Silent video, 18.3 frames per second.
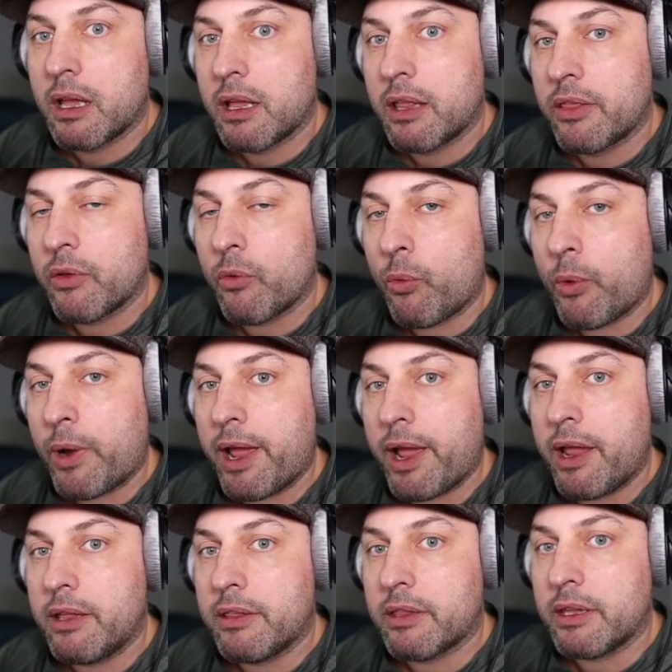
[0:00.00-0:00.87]
The
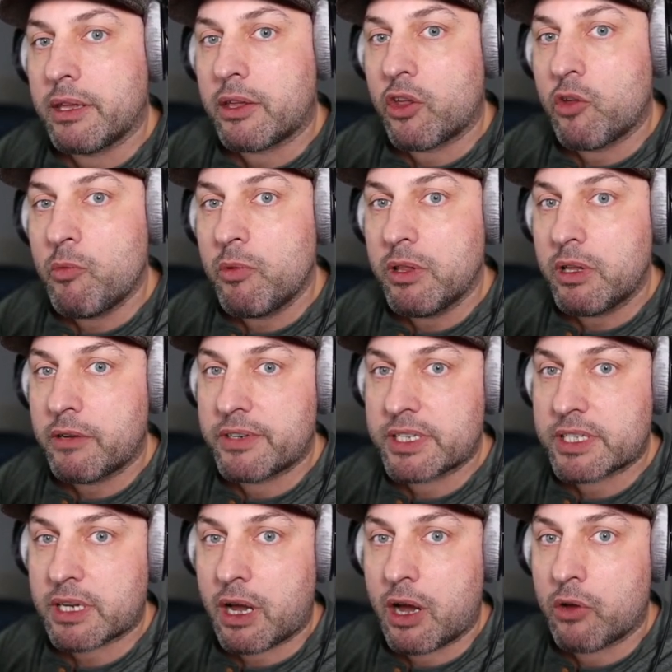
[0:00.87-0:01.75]
way the cumulative
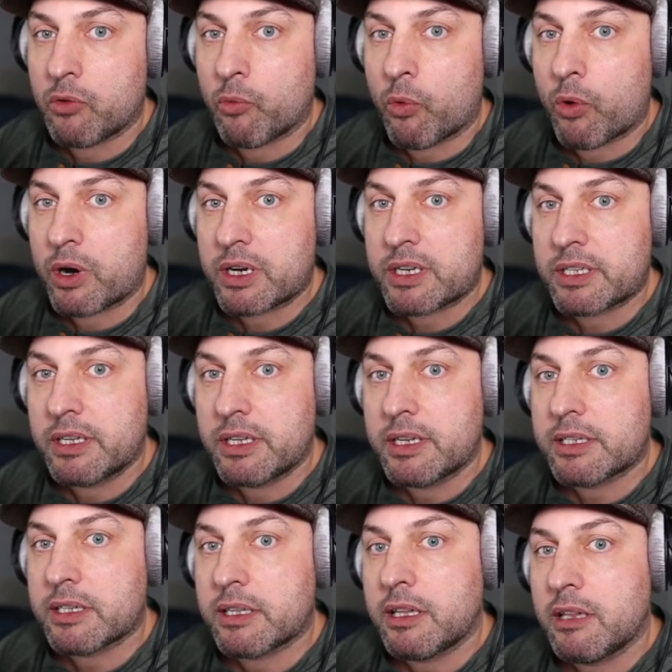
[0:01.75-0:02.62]
discount works
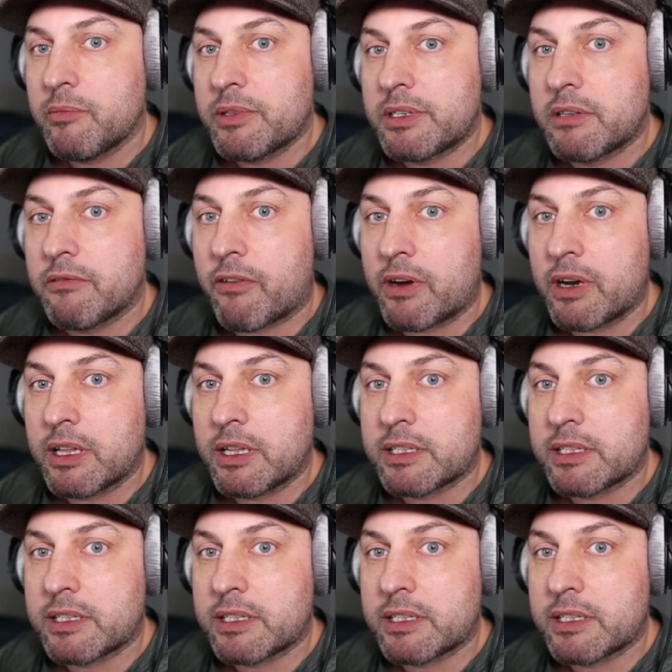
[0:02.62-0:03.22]
is a little bit different,